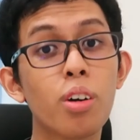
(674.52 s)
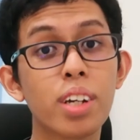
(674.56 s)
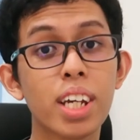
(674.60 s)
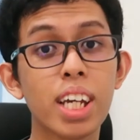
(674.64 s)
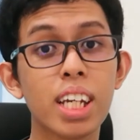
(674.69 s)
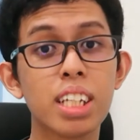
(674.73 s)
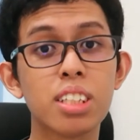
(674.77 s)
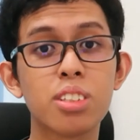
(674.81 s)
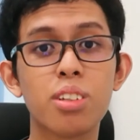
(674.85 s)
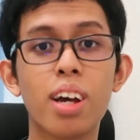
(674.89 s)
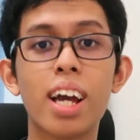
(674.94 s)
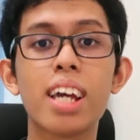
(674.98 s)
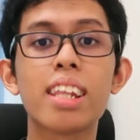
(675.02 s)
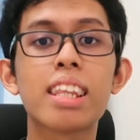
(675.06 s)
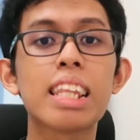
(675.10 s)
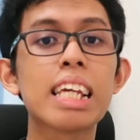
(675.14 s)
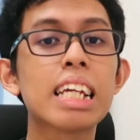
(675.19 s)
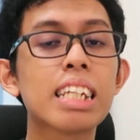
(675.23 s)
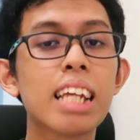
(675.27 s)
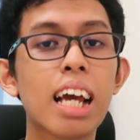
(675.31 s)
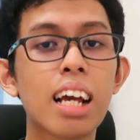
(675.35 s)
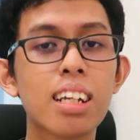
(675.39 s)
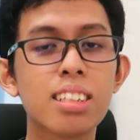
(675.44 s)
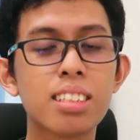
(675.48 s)
Okay, so I
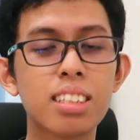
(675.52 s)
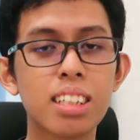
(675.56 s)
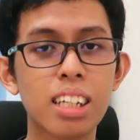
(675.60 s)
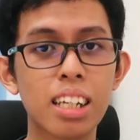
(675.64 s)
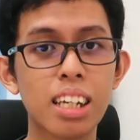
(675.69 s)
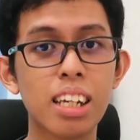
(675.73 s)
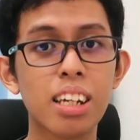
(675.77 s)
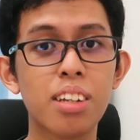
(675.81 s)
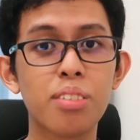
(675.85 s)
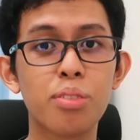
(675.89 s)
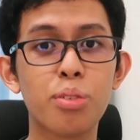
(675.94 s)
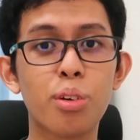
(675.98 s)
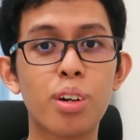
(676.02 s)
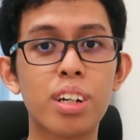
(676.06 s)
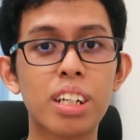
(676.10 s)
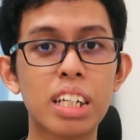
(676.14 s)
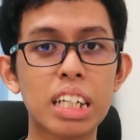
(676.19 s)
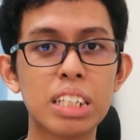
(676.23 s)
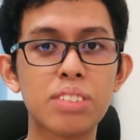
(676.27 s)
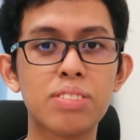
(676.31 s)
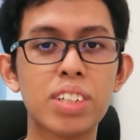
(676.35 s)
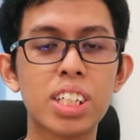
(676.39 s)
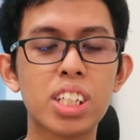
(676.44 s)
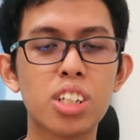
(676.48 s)
think that's it for
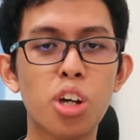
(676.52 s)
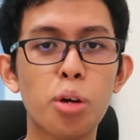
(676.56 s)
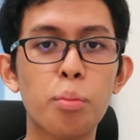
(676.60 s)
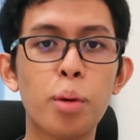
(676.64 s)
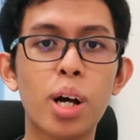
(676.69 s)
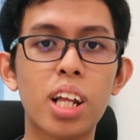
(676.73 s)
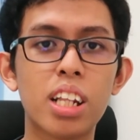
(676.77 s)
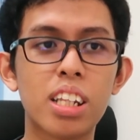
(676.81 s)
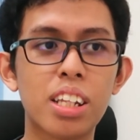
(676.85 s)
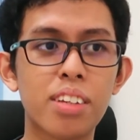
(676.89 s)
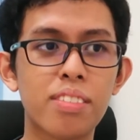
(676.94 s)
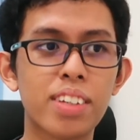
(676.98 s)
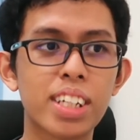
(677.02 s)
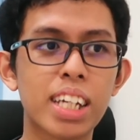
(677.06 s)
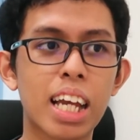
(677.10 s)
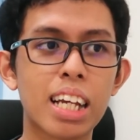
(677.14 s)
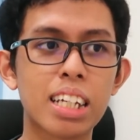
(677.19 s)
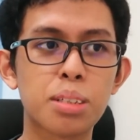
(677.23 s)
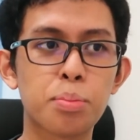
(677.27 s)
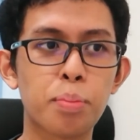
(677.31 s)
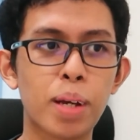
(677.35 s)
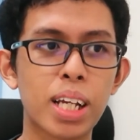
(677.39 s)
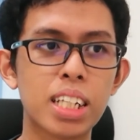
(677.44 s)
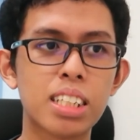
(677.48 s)
this video about living
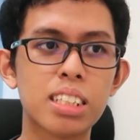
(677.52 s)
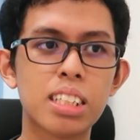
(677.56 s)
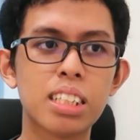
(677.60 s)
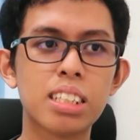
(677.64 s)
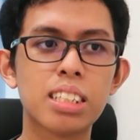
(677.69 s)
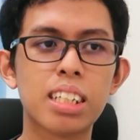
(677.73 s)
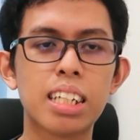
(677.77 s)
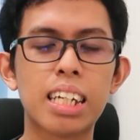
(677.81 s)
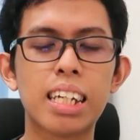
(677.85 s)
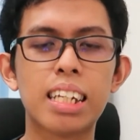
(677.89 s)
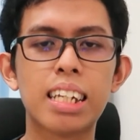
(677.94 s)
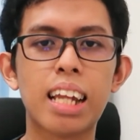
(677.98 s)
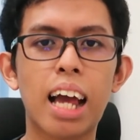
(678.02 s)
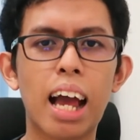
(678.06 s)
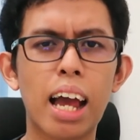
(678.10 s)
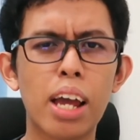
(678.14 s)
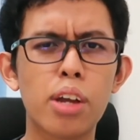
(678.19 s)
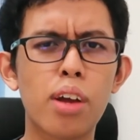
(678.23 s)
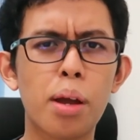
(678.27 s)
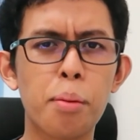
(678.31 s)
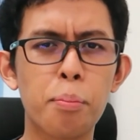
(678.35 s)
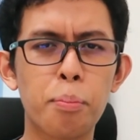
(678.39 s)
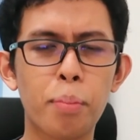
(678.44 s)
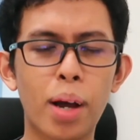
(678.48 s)
expenses in
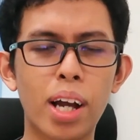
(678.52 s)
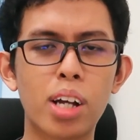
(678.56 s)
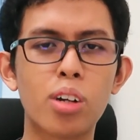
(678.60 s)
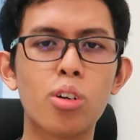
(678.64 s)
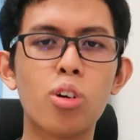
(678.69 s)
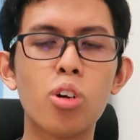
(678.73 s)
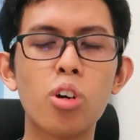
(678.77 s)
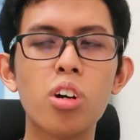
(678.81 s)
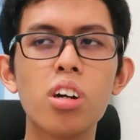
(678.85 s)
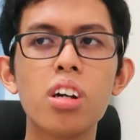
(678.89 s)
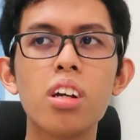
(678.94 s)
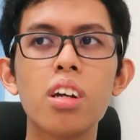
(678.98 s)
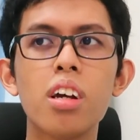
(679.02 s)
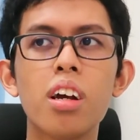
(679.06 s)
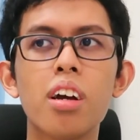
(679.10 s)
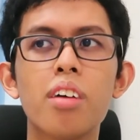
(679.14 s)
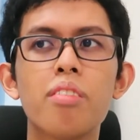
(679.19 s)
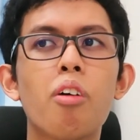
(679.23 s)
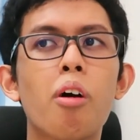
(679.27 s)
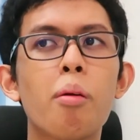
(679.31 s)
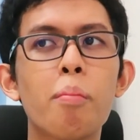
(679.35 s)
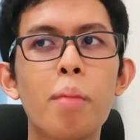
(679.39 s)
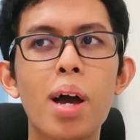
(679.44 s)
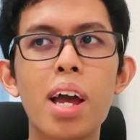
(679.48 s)
IIUM Pagoh.
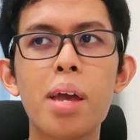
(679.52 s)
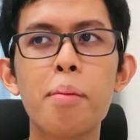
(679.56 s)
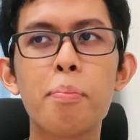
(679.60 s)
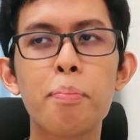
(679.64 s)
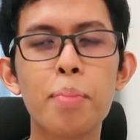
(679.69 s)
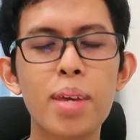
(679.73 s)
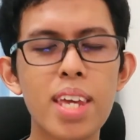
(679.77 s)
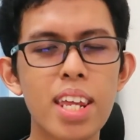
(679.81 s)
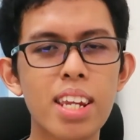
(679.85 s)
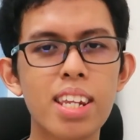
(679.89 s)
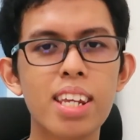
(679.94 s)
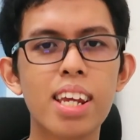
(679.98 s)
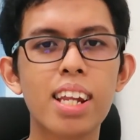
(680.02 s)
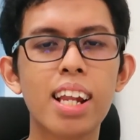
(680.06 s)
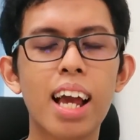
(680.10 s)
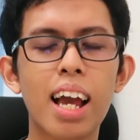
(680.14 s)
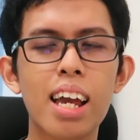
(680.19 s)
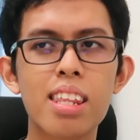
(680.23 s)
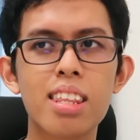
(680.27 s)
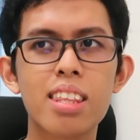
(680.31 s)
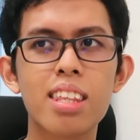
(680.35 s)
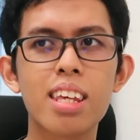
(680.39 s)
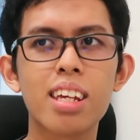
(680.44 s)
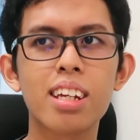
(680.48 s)
For my opinion,
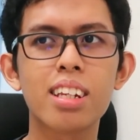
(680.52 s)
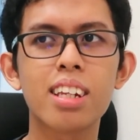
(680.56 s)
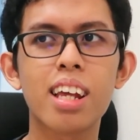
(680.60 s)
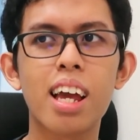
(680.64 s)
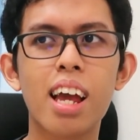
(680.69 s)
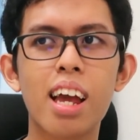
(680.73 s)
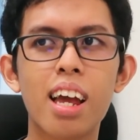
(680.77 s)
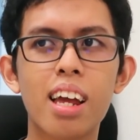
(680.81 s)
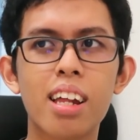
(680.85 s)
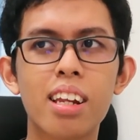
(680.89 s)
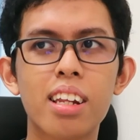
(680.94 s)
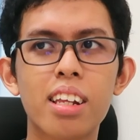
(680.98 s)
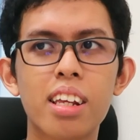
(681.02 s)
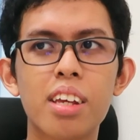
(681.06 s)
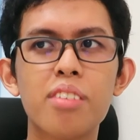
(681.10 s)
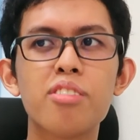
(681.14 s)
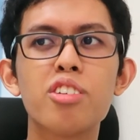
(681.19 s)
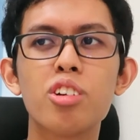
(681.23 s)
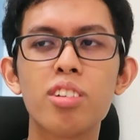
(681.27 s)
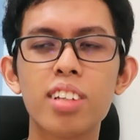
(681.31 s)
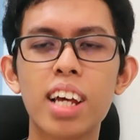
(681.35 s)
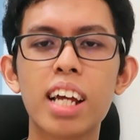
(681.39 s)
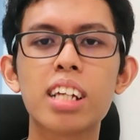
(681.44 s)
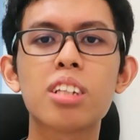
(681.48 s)
I think that
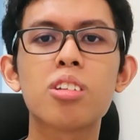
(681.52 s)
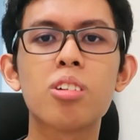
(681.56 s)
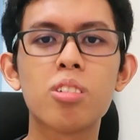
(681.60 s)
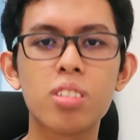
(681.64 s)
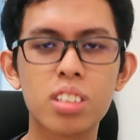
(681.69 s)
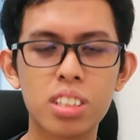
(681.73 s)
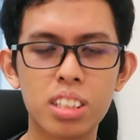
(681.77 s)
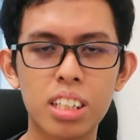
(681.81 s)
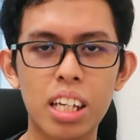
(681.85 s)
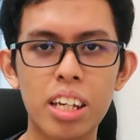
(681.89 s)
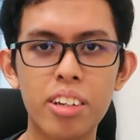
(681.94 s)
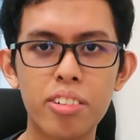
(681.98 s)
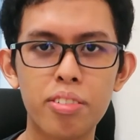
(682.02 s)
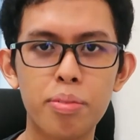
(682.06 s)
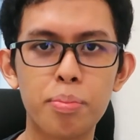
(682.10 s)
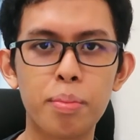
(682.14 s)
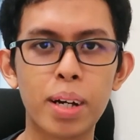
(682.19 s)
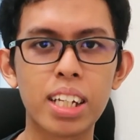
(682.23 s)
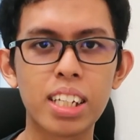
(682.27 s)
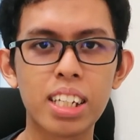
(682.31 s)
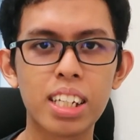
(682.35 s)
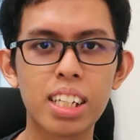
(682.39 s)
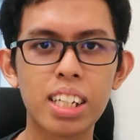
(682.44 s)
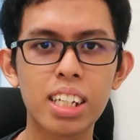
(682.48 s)
if you like to save
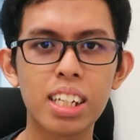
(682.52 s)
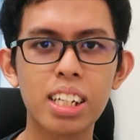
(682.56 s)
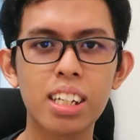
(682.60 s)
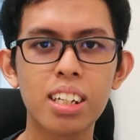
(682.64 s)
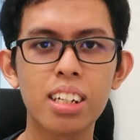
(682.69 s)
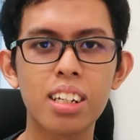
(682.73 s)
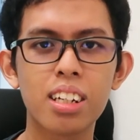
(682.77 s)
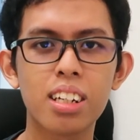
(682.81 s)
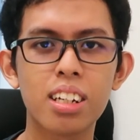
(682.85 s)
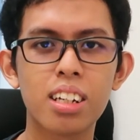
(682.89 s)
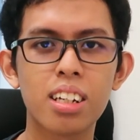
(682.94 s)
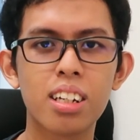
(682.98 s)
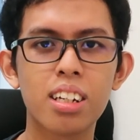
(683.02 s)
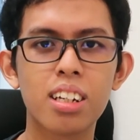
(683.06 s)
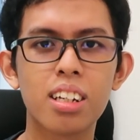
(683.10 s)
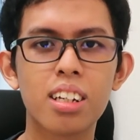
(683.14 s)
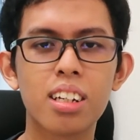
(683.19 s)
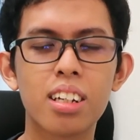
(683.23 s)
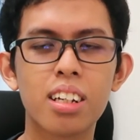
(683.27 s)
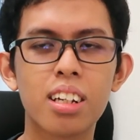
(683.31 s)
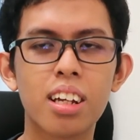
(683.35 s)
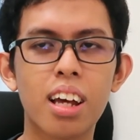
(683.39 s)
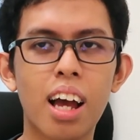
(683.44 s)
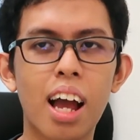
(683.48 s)
money,
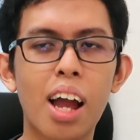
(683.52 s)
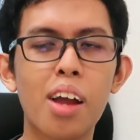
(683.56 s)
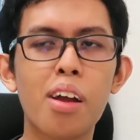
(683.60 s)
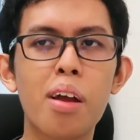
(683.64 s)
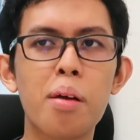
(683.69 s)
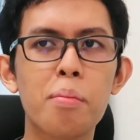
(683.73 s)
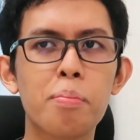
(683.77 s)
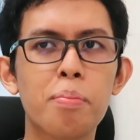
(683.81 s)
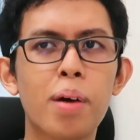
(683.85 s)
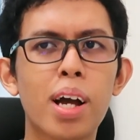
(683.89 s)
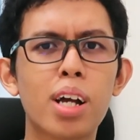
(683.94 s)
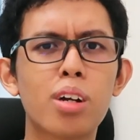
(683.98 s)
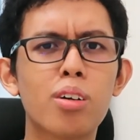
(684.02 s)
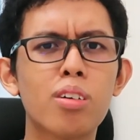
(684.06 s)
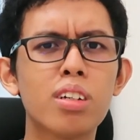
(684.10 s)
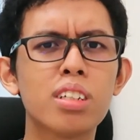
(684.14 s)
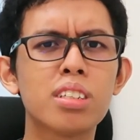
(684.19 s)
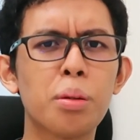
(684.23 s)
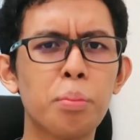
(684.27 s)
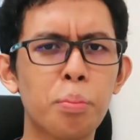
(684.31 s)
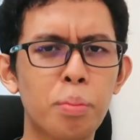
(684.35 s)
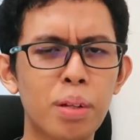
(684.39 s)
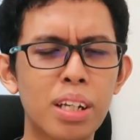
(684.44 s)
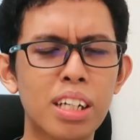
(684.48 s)
IIUM Pagoh
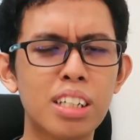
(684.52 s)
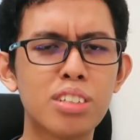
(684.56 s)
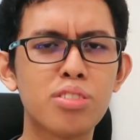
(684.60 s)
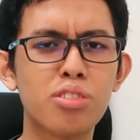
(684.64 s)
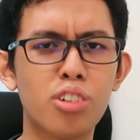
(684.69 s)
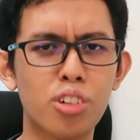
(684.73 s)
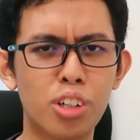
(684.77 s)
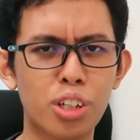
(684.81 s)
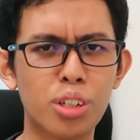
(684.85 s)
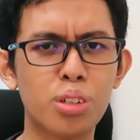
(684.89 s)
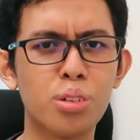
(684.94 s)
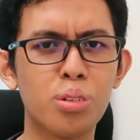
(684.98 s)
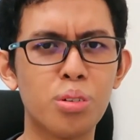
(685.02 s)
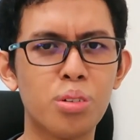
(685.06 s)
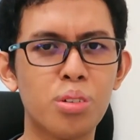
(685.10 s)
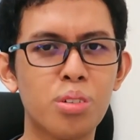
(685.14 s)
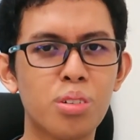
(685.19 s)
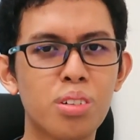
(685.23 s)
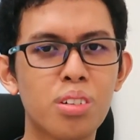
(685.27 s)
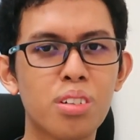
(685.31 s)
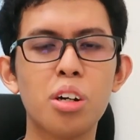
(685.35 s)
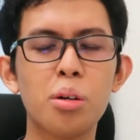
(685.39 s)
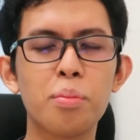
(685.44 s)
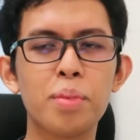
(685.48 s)
is the place for you.
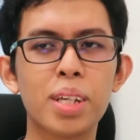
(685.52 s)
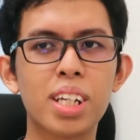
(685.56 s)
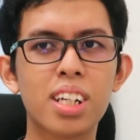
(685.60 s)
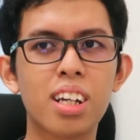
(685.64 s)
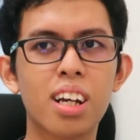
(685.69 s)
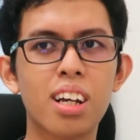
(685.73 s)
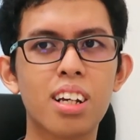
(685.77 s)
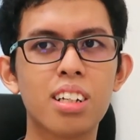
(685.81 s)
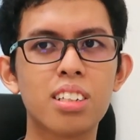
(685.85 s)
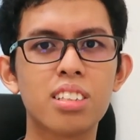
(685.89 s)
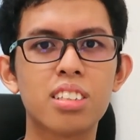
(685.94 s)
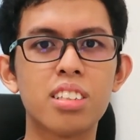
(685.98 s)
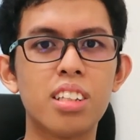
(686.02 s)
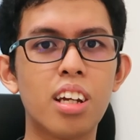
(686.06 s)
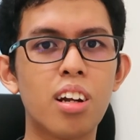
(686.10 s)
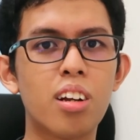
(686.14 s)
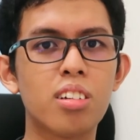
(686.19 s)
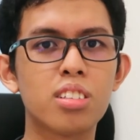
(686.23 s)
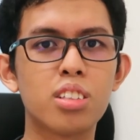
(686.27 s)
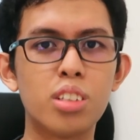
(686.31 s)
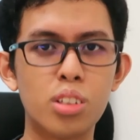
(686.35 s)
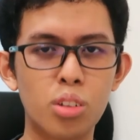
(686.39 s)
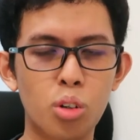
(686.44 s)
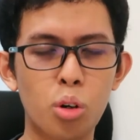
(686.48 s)
No, because
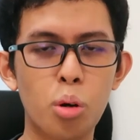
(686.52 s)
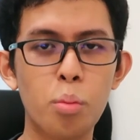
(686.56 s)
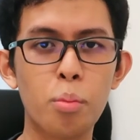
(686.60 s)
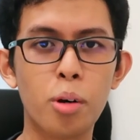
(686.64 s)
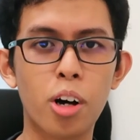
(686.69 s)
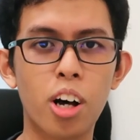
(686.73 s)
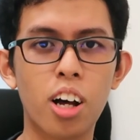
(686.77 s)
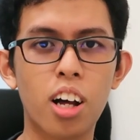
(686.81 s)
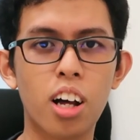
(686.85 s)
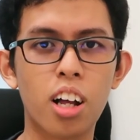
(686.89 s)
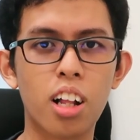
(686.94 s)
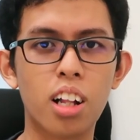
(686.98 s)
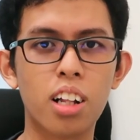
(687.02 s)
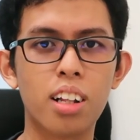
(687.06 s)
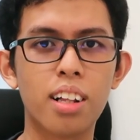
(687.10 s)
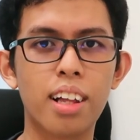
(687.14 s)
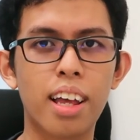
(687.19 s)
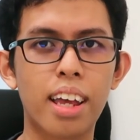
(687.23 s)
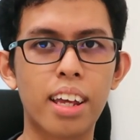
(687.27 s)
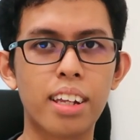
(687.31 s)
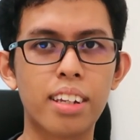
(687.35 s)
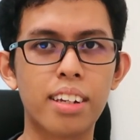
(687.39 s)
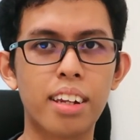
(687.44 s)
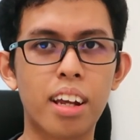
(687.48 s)
there's no mall
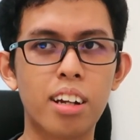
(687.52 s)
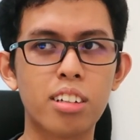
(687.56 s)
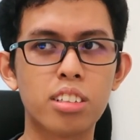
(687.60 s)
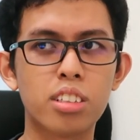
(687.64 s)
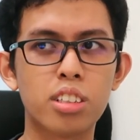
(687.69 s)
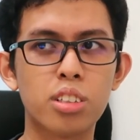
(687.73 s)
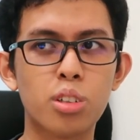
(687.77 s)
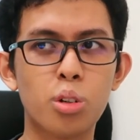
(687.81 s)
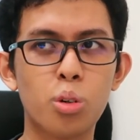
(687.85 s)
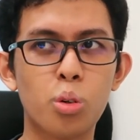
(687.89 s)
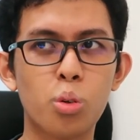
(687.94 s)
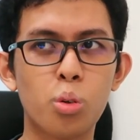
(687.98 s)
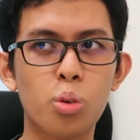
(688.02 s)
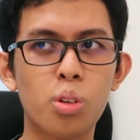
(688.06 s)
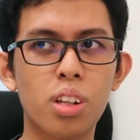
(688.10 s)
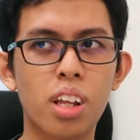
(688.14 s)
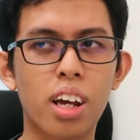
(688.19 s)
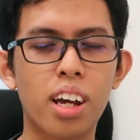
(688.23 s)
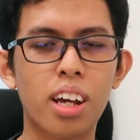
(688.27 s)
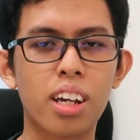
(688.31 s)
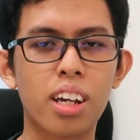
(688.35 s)
and there's no